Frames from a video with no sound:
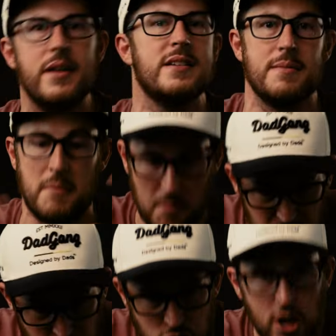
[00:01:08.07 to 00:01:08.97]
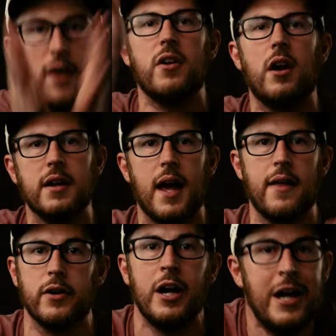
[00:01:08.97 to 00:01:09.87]
this, and shove it all
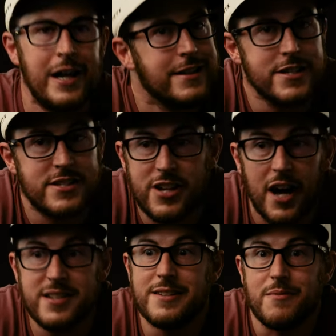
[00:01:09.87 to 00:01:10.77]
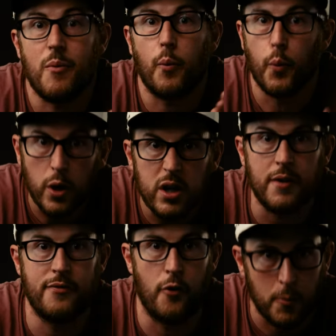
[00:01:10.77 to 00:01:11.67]
together, just doesn't
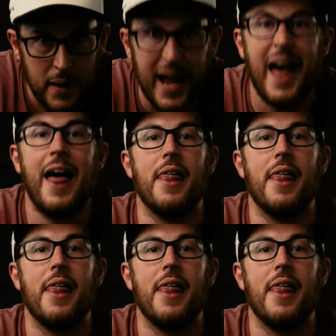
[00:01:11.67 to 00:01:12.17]
work for me.